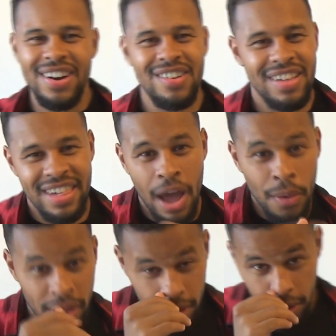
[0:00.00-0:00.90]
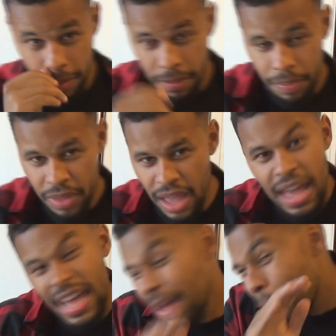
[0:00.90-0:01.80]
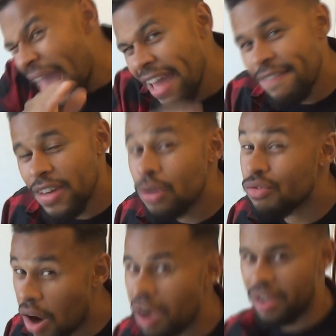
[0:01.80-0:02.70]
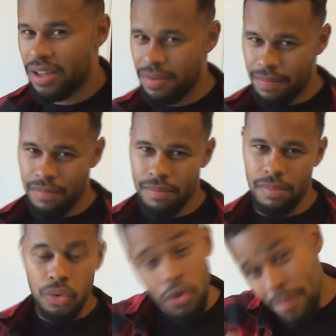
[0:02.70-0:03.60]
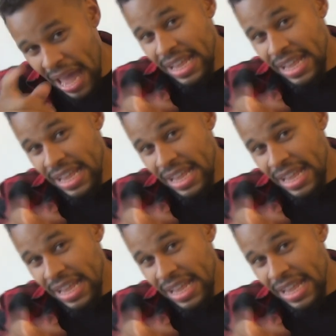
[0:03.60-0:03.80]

or a chalga club, it may feel wrong. You may